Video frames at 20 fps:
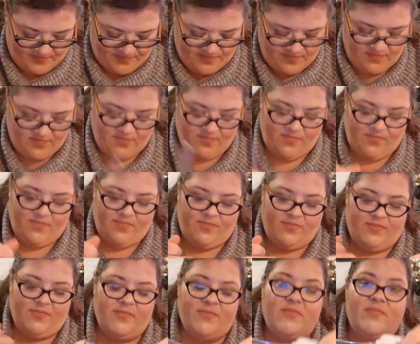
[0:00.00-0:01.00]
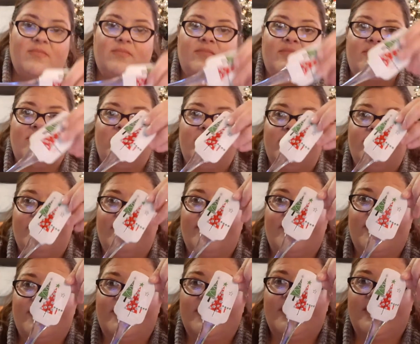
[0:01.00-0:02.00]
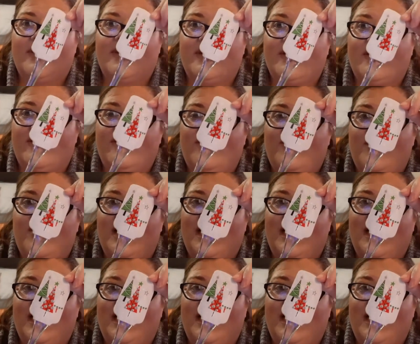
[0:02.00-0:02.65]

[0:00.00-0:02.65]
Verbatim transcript: for